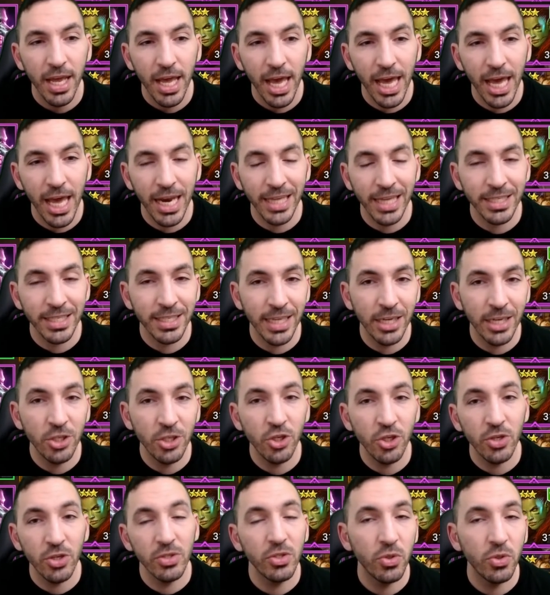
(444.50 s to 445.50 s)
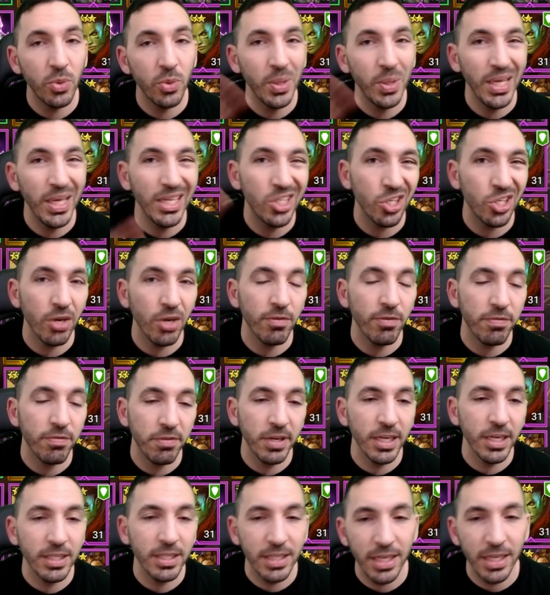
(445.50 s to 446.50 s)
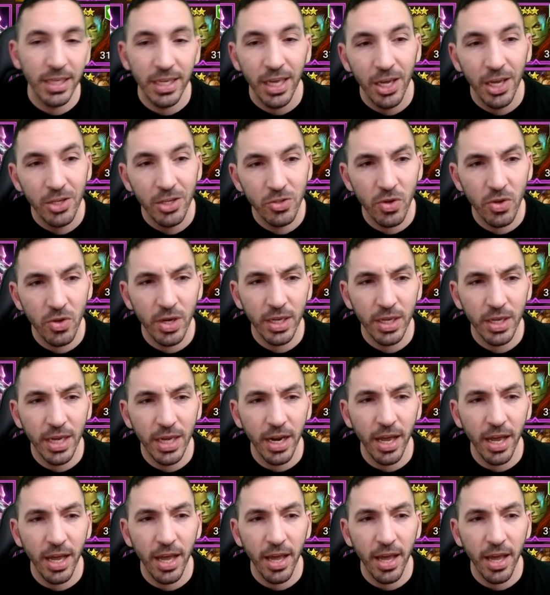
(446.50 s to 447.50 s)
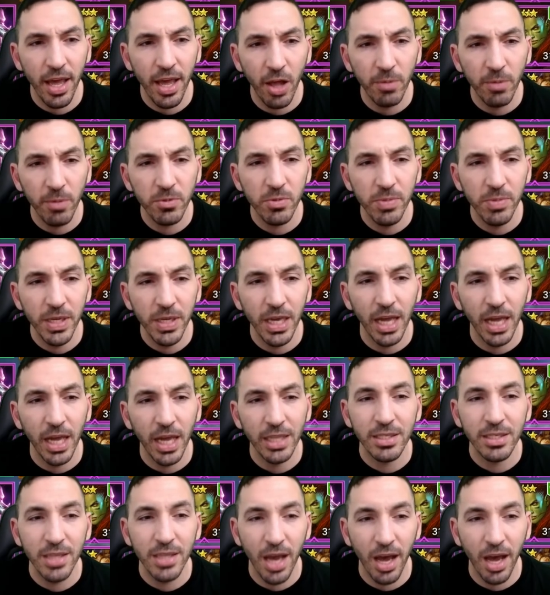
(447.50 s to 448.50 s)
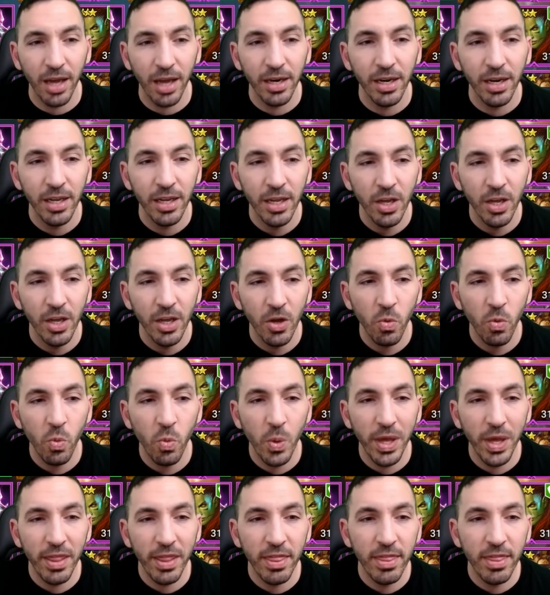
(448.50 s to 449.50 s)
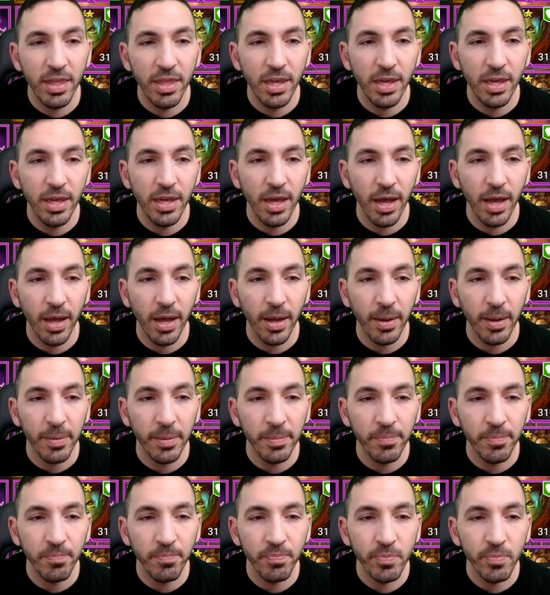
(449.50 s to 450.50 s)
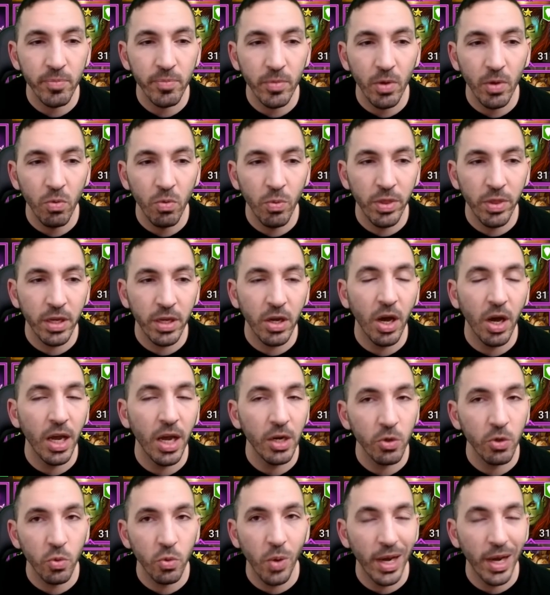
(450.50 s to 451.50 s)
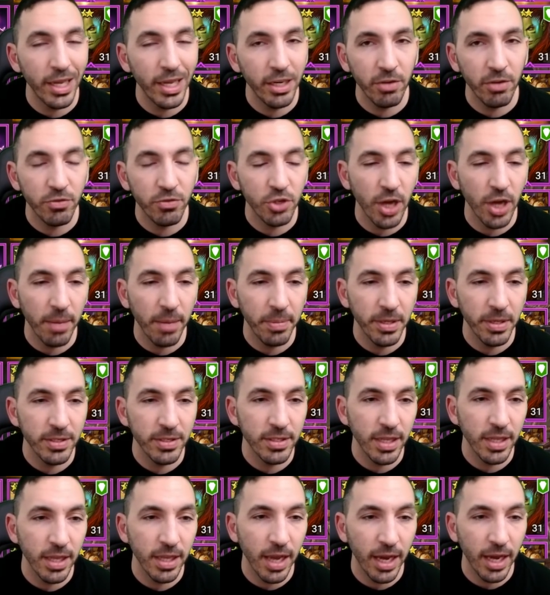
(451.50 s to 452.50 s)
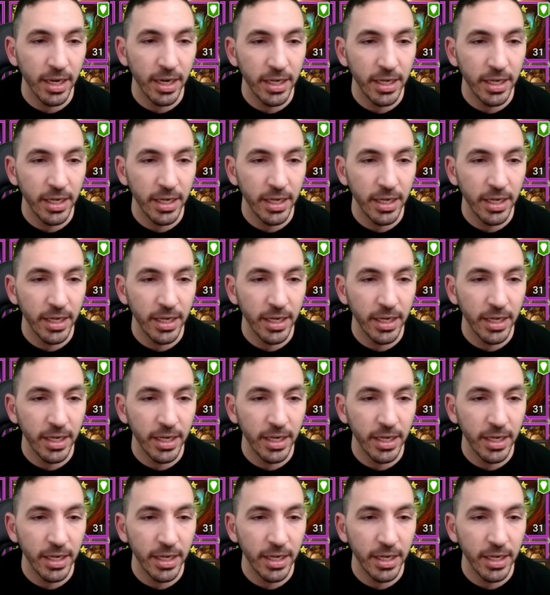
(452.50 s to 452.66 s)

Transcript: an ascension to each affinity so it kind of helps me a ton with the um with the quality of champions that i